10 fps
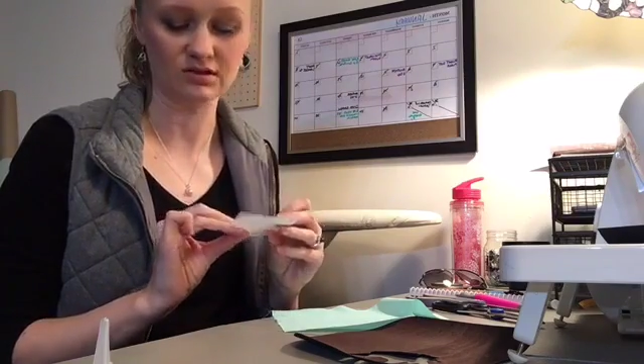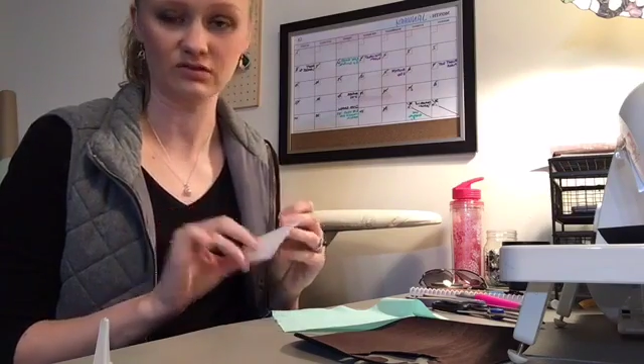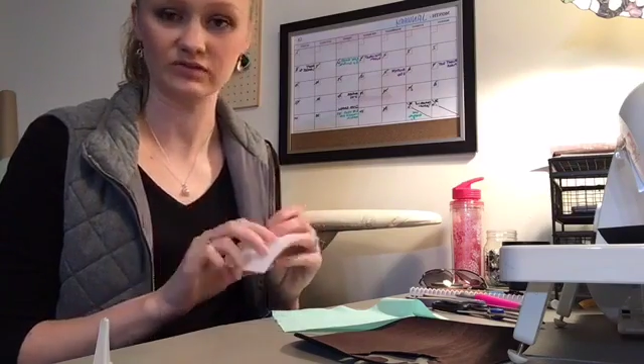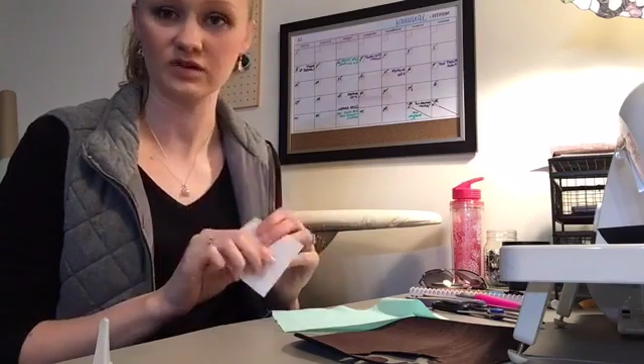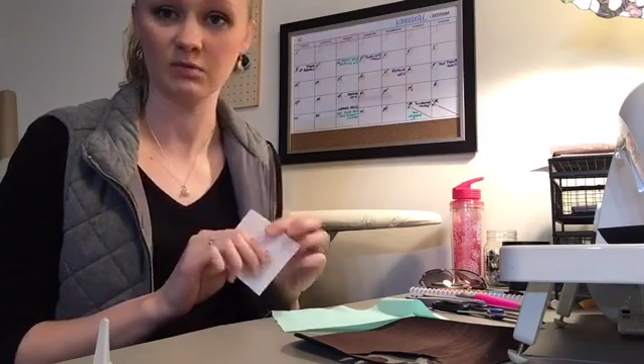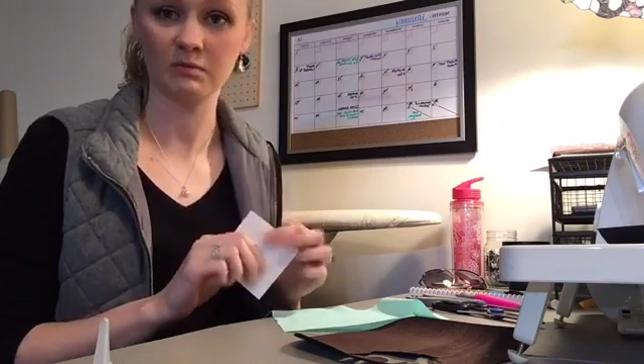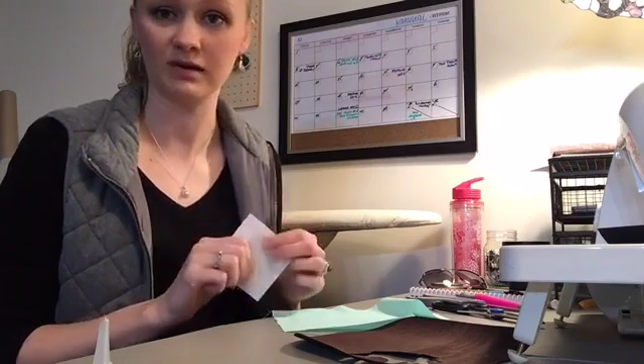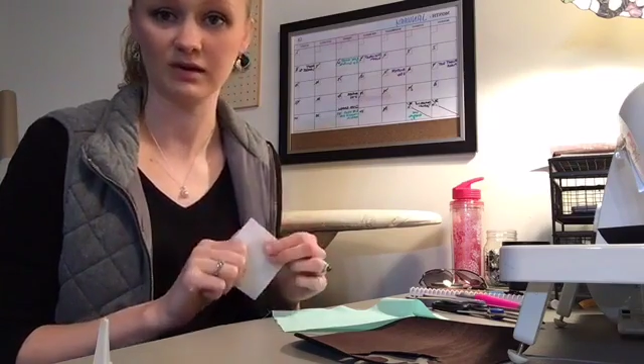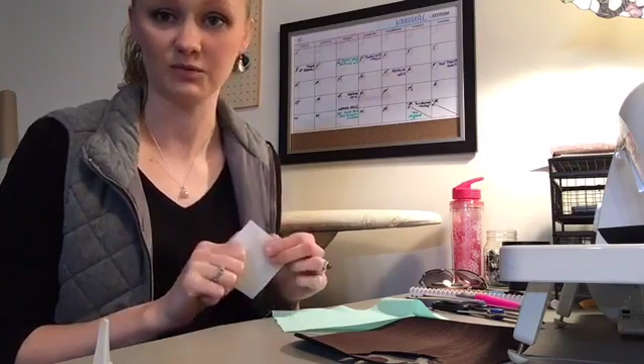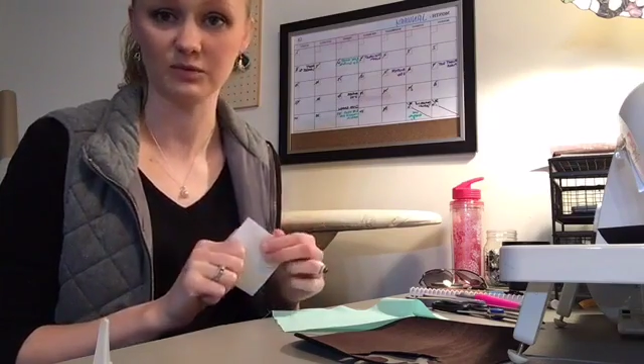you off the top of my
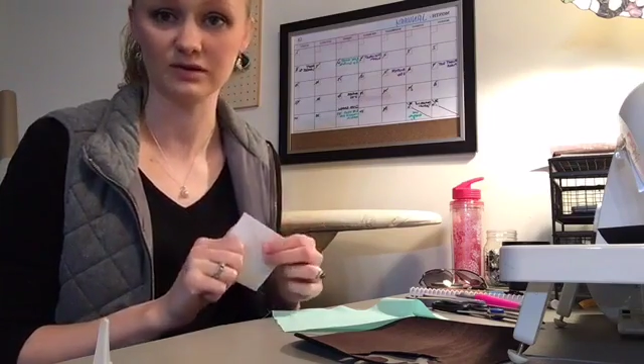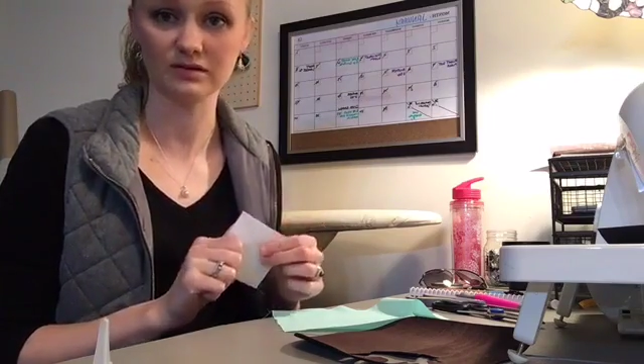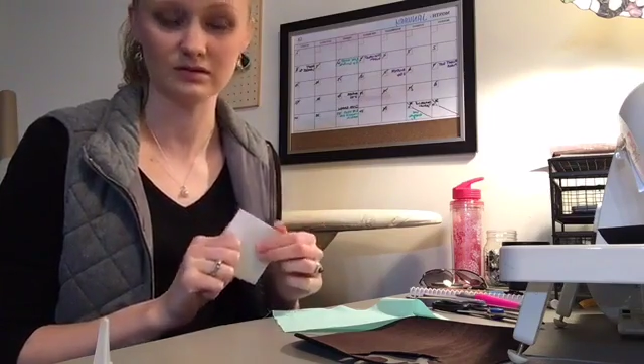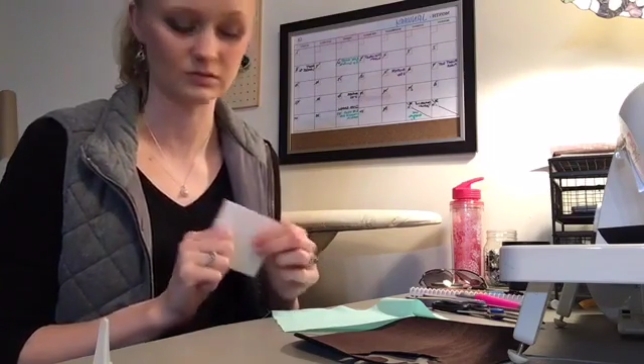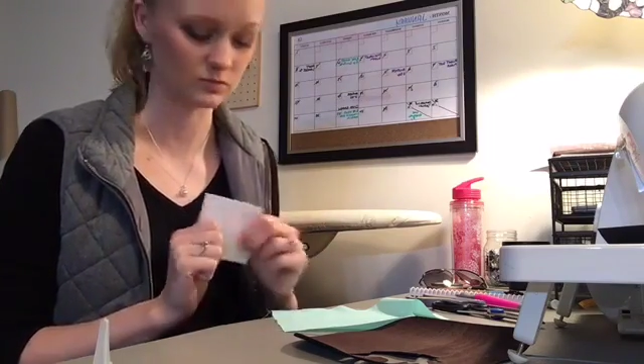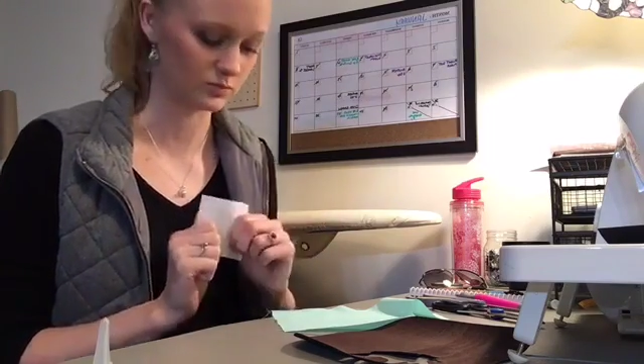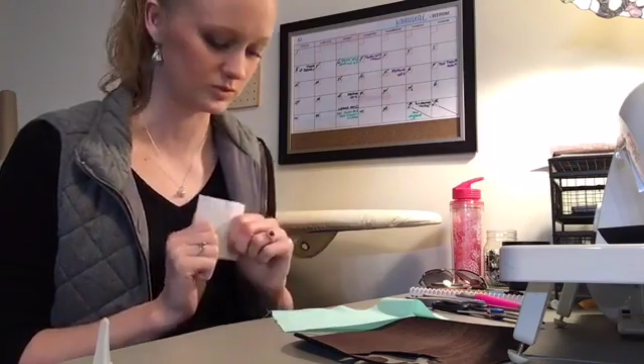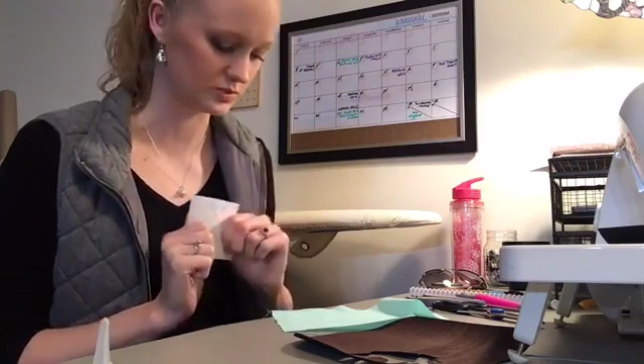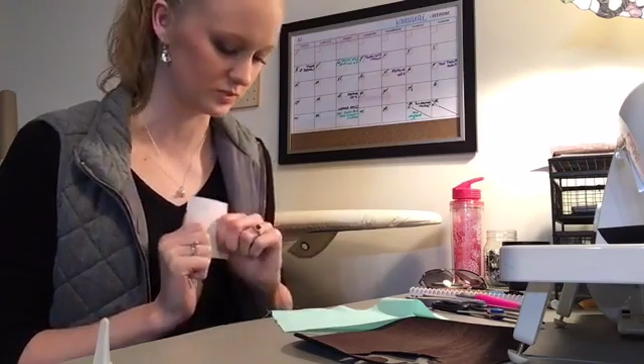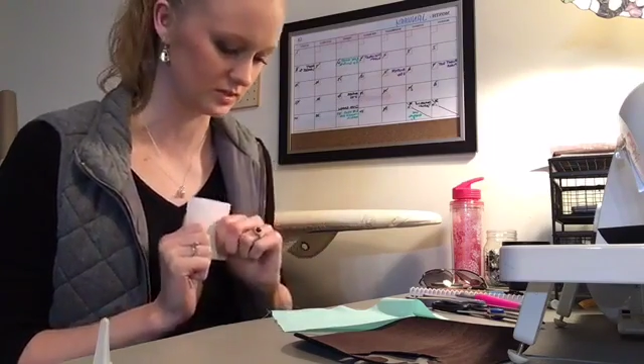head
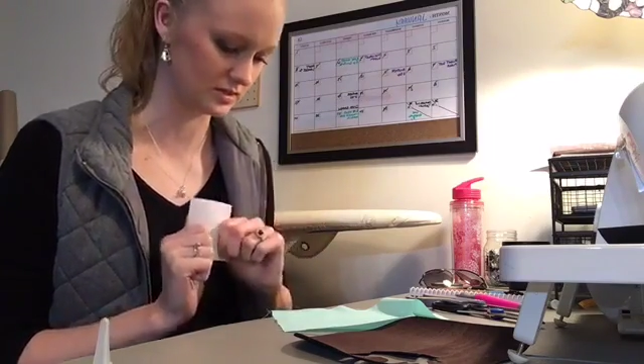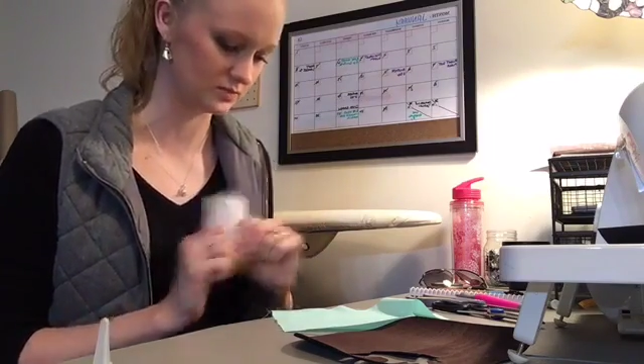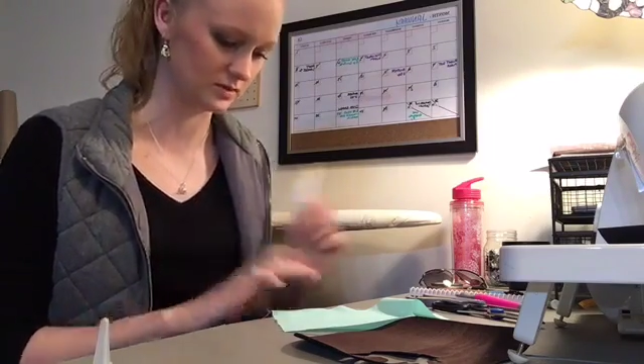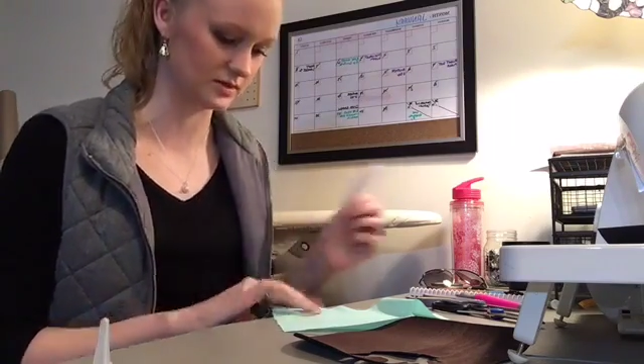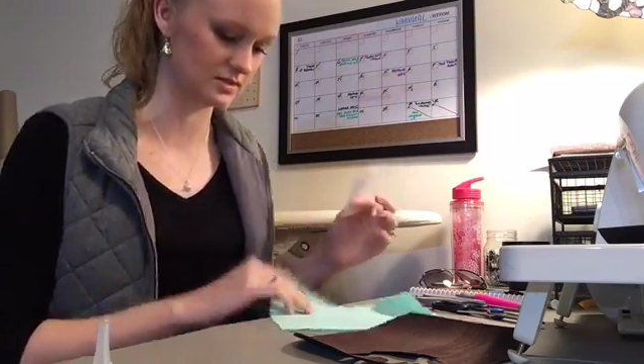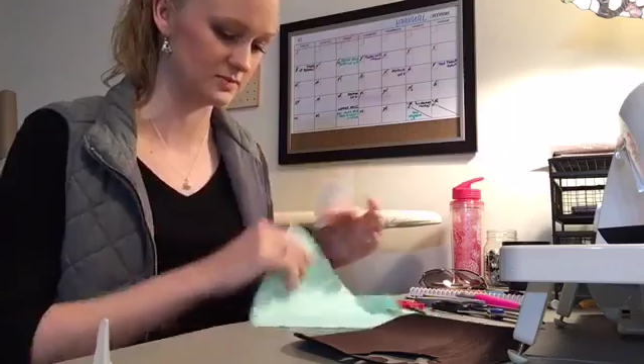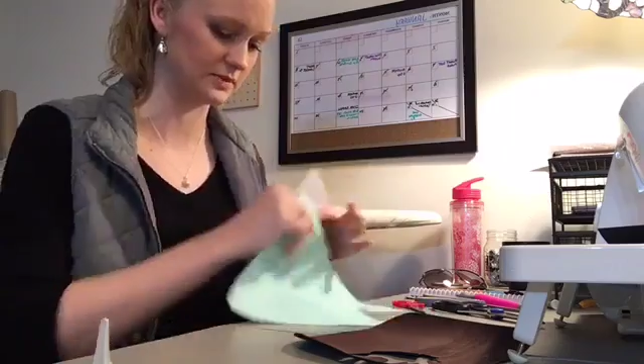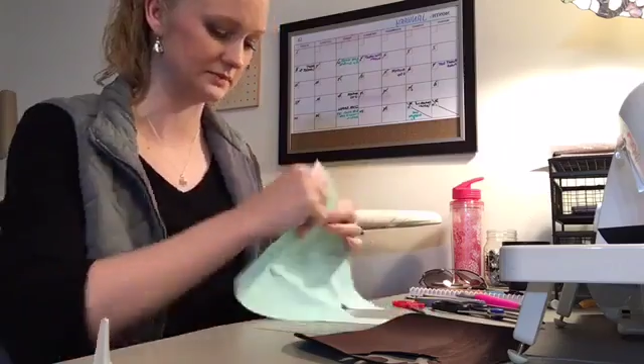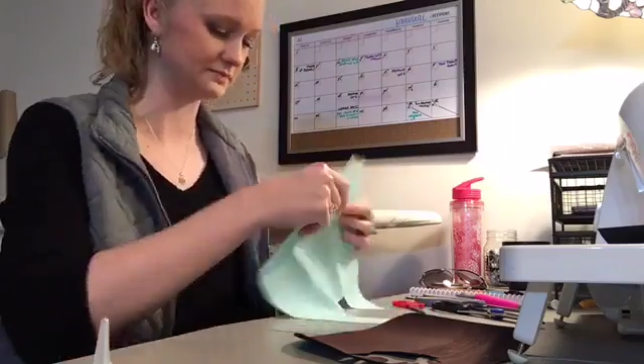which one this was, but